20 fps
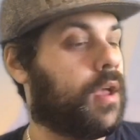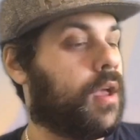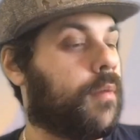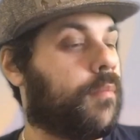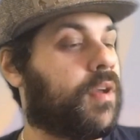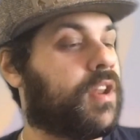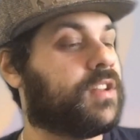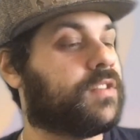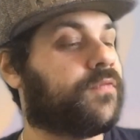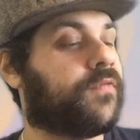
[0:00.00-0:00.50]

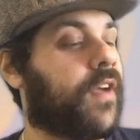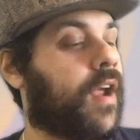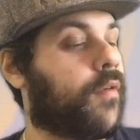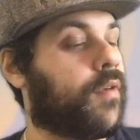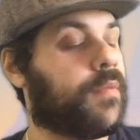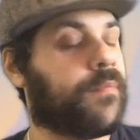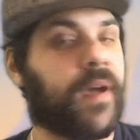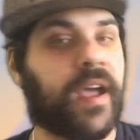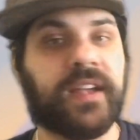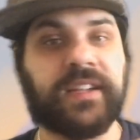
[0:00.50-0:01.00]
But it's very
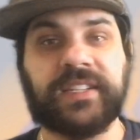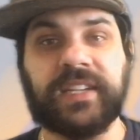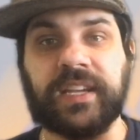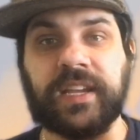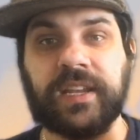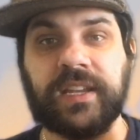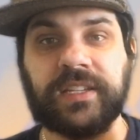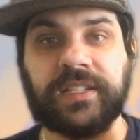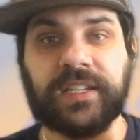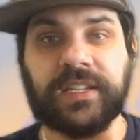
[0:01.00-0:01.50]
basic
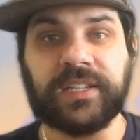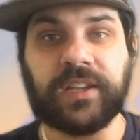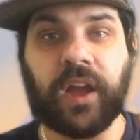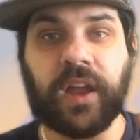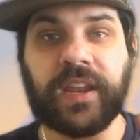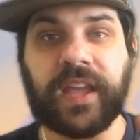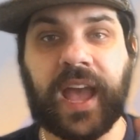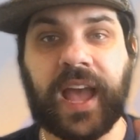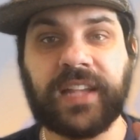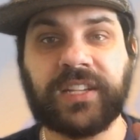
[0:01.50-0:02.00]
in its design.
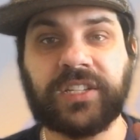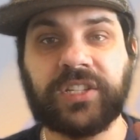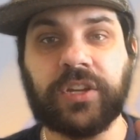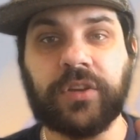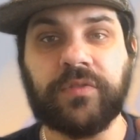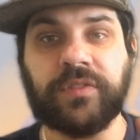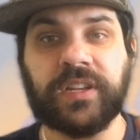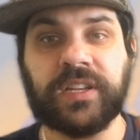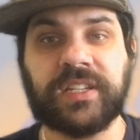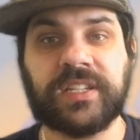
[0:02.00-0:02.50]
It has 2
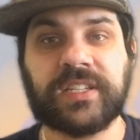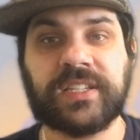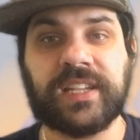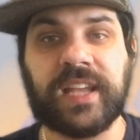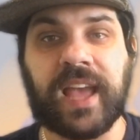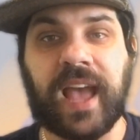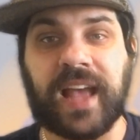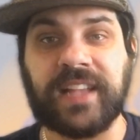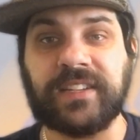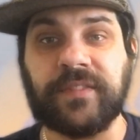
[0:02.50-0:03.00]
discs.
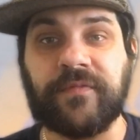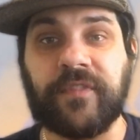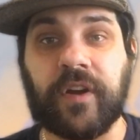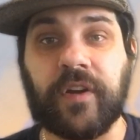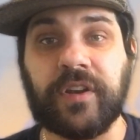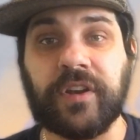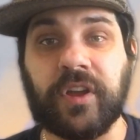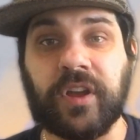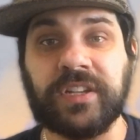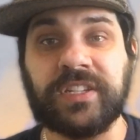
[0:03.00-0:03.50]
It has a
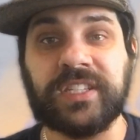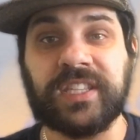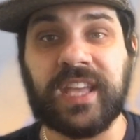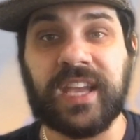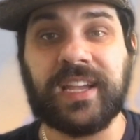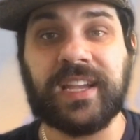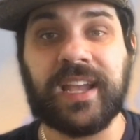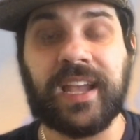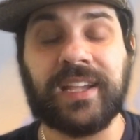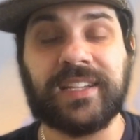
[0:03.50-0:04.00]
very nice,
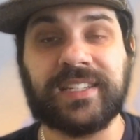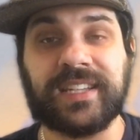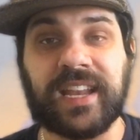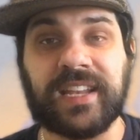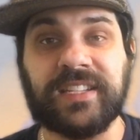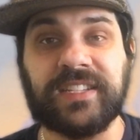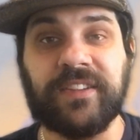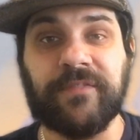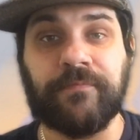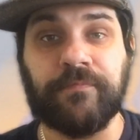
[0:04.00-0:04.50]
thick,
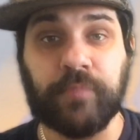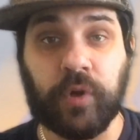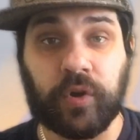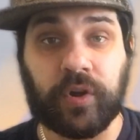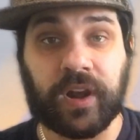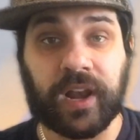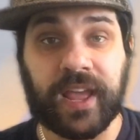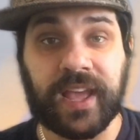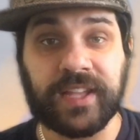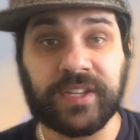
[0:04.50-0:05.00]
extensive
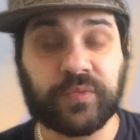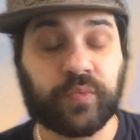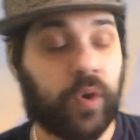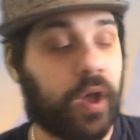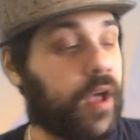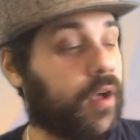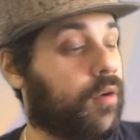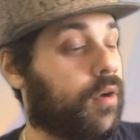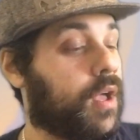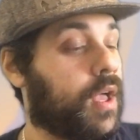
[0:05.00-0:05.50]
booklet as
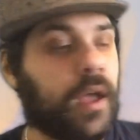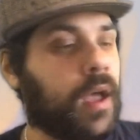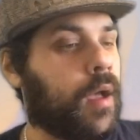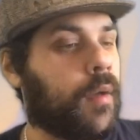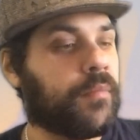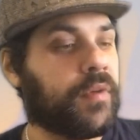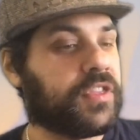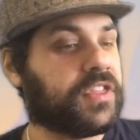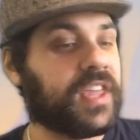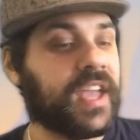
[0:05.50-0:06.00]
well.
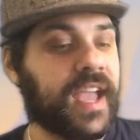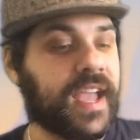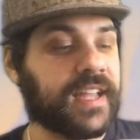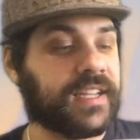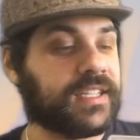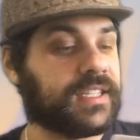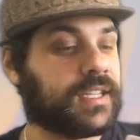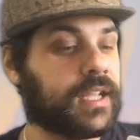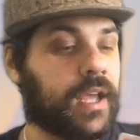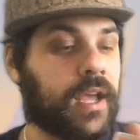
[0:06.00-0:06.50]
But this
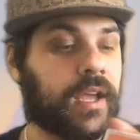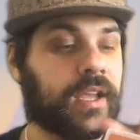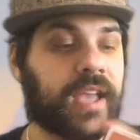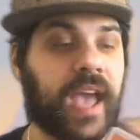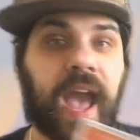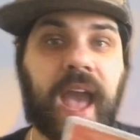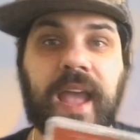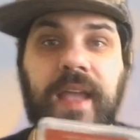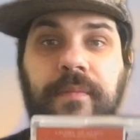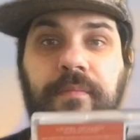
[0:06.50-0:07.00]

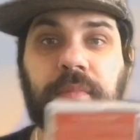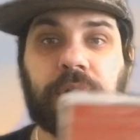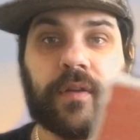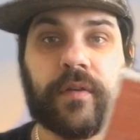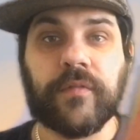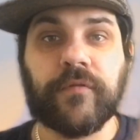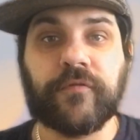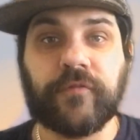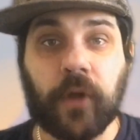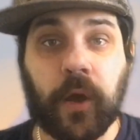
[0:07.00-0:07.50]
came
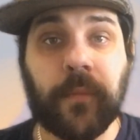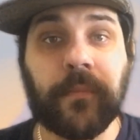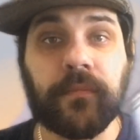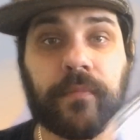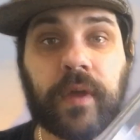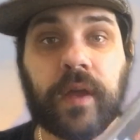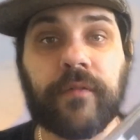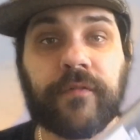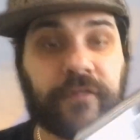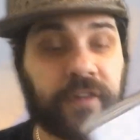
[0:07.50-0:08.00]
from
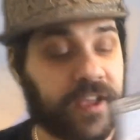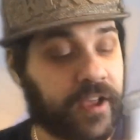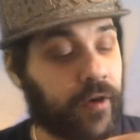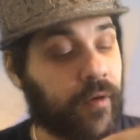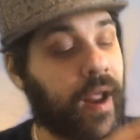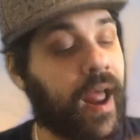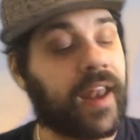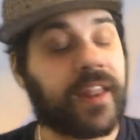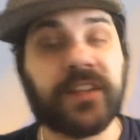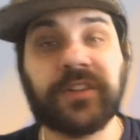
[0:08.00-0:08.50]
Flickr
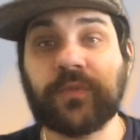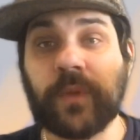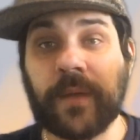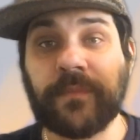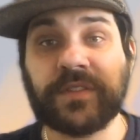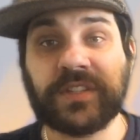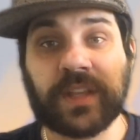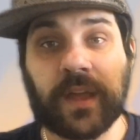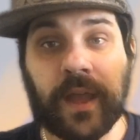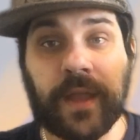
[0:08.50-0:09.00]
Alley's
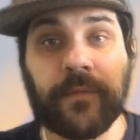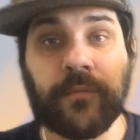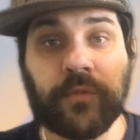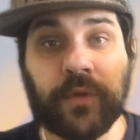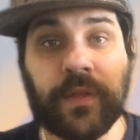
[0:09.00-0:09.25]
website.